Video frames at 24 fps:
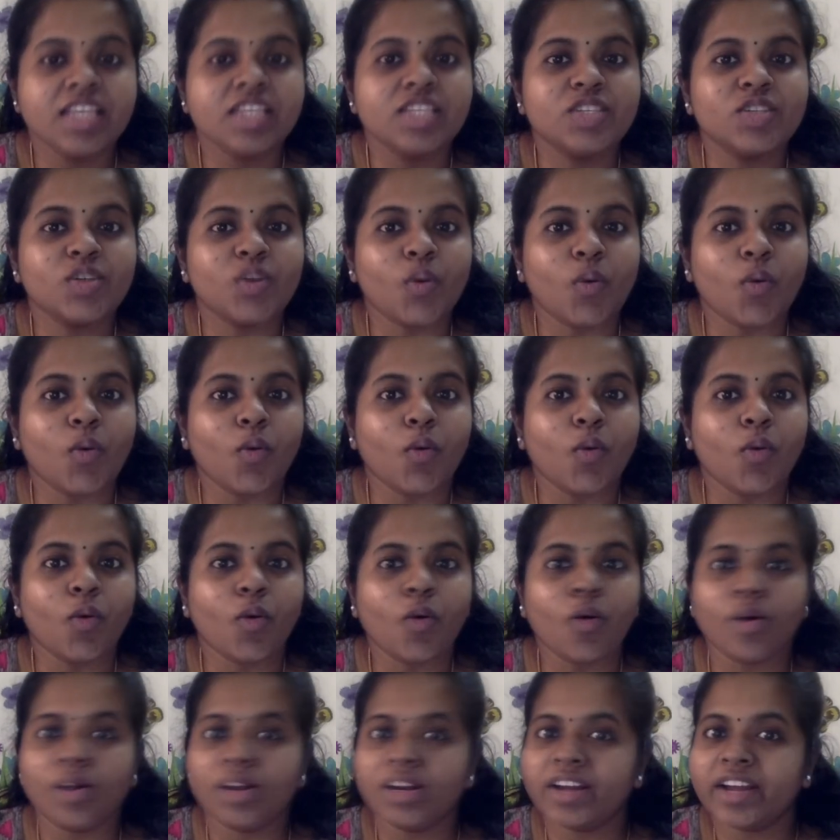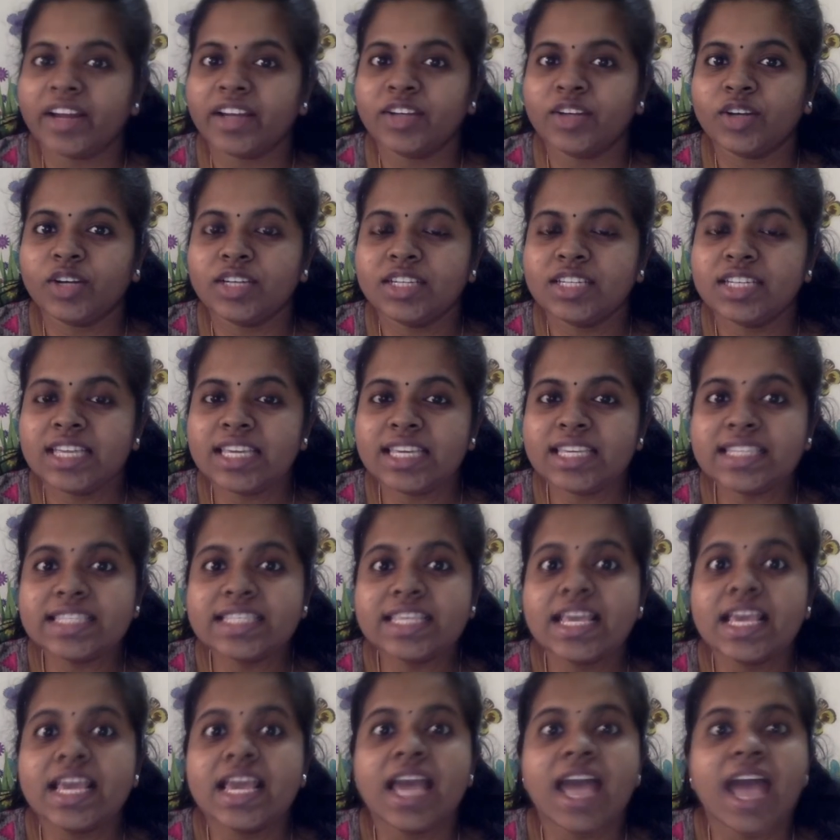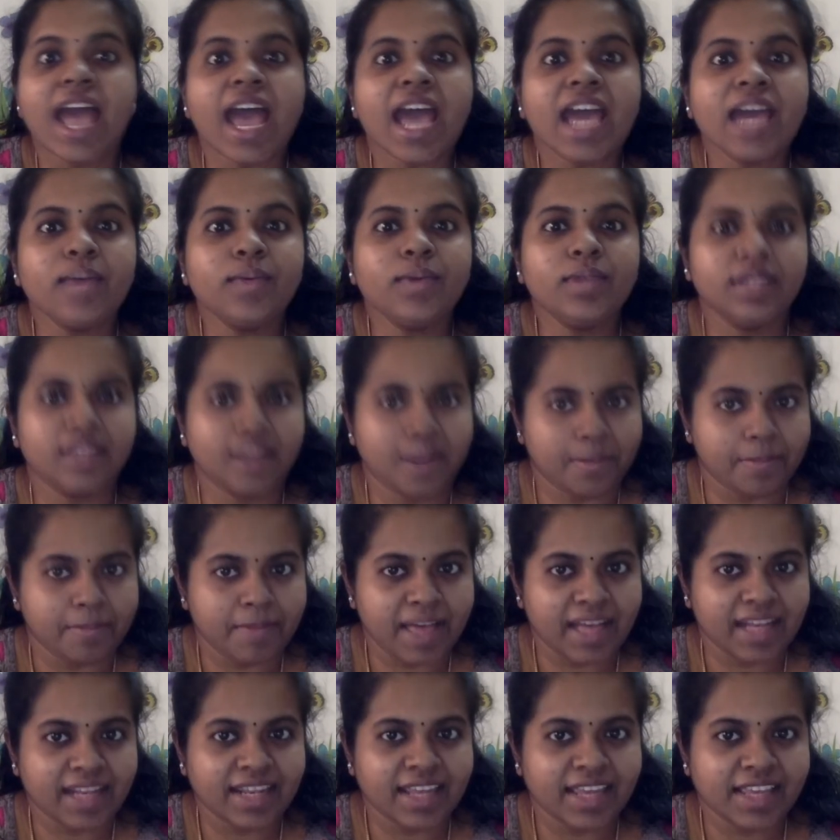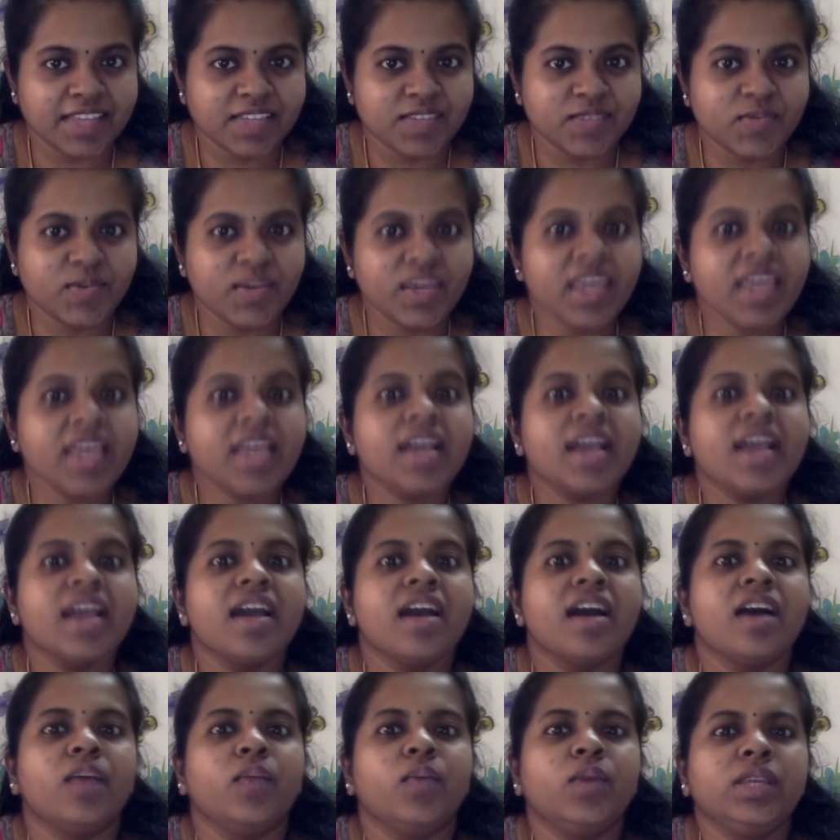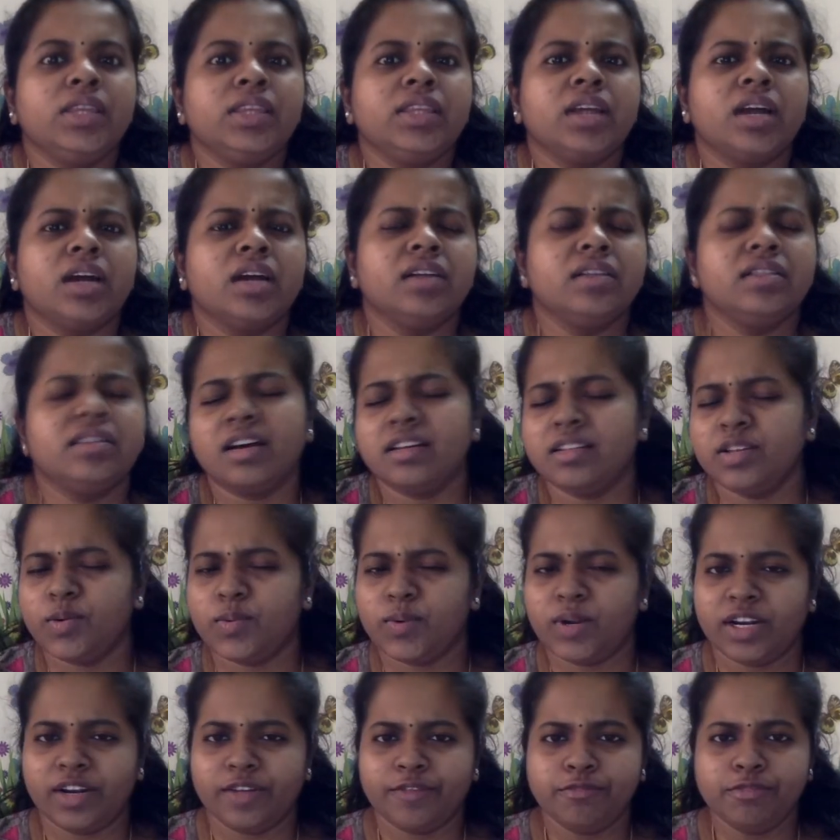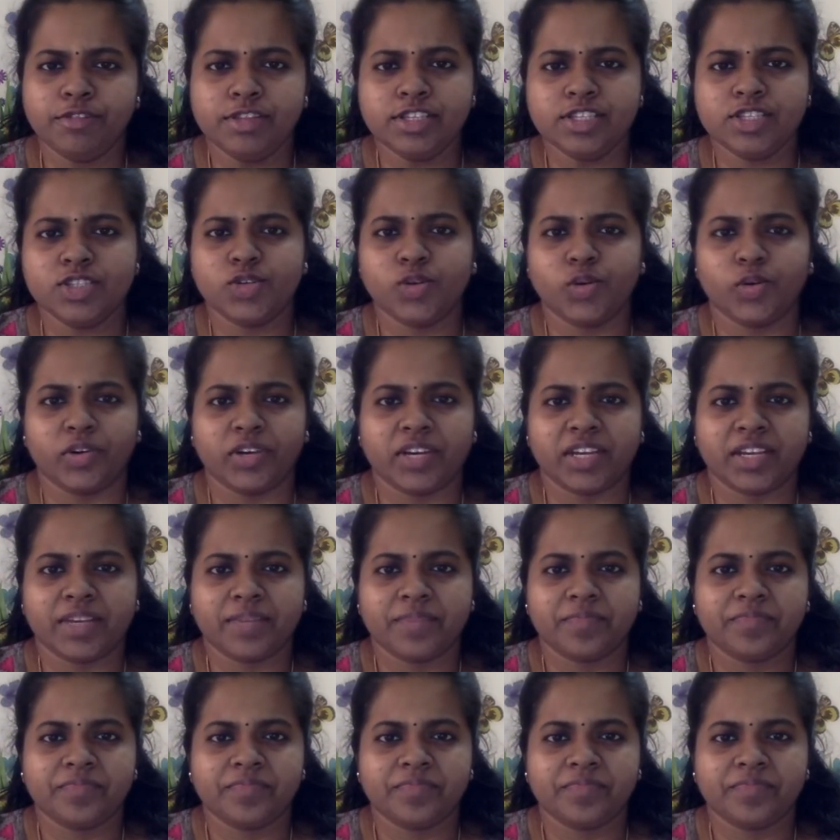So, all right, naughties, I will come back next week with another wonderful story.